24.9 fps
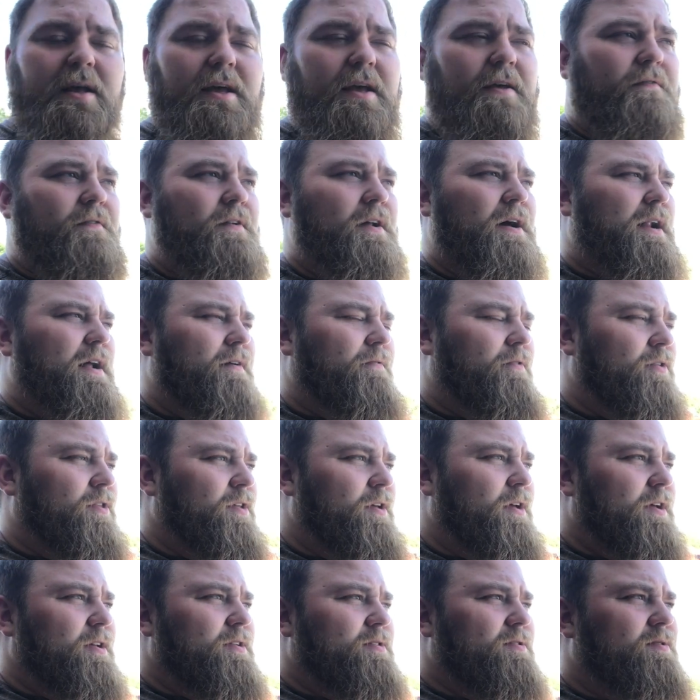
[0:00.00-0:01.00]
if not
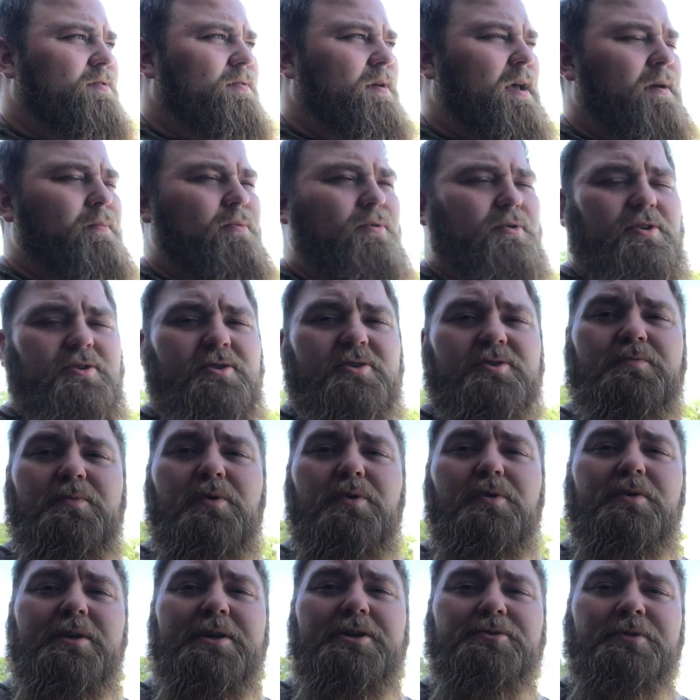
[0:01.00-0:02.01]
everything is able to
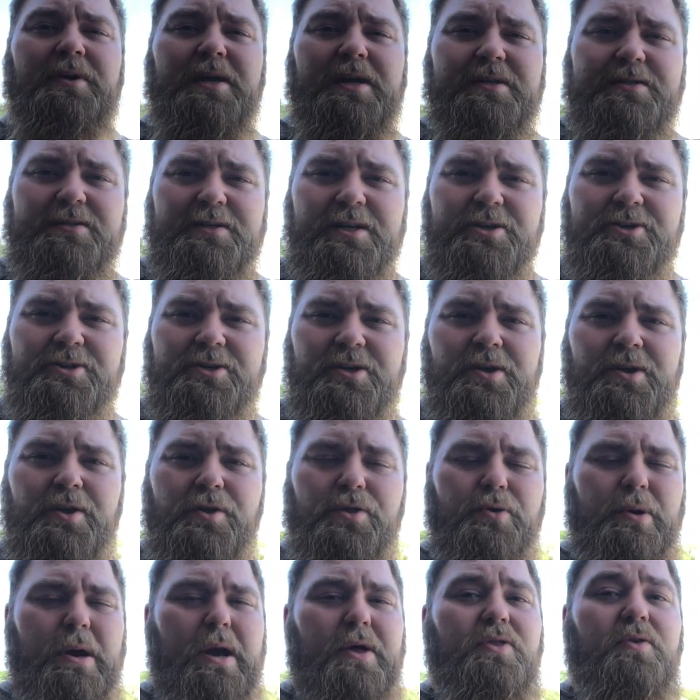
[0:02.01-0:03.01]
smoothly transition
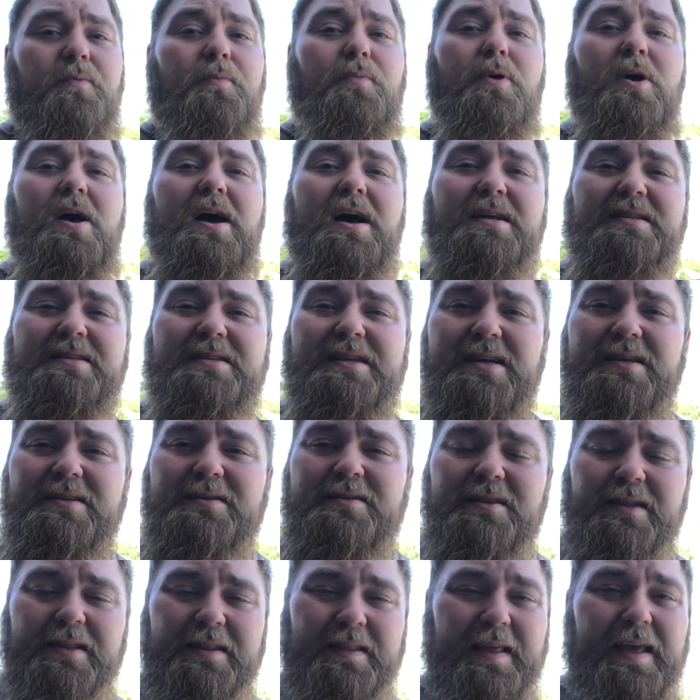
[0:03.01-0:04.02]
throughout the process
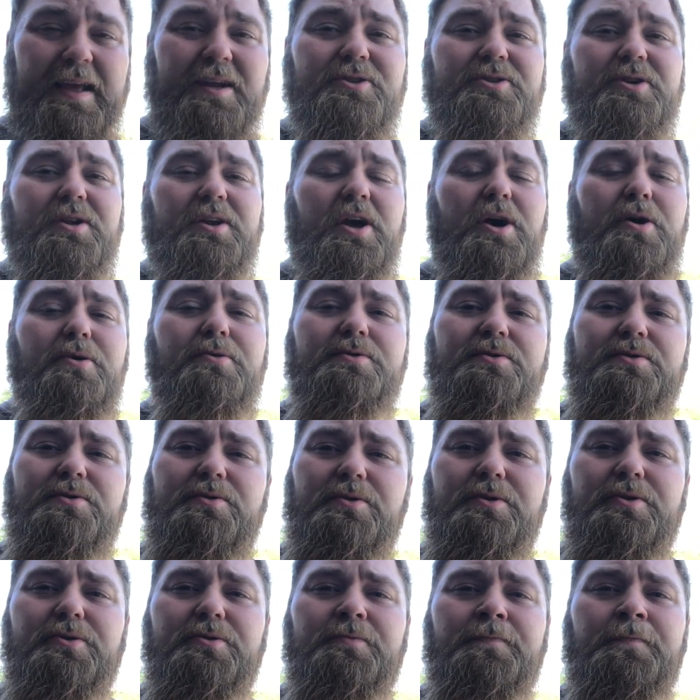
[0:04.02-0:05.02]
that the engine goes
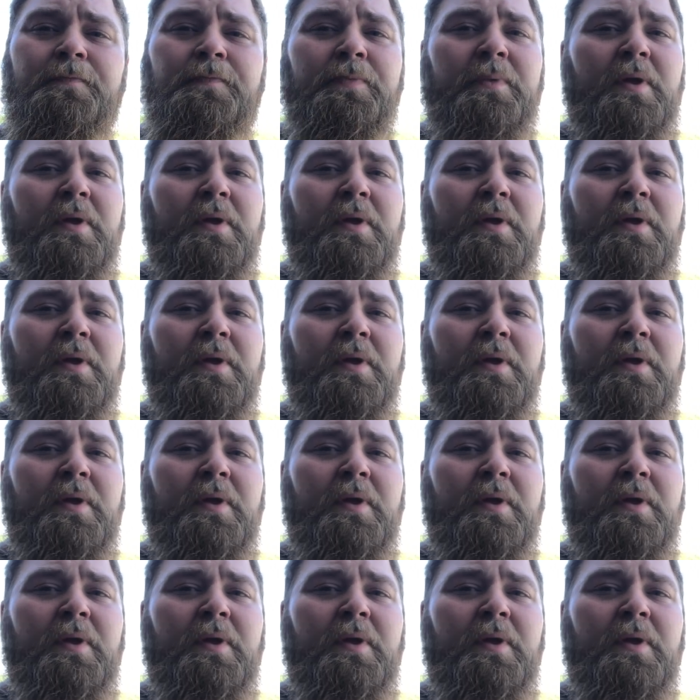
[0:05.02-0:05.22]
through,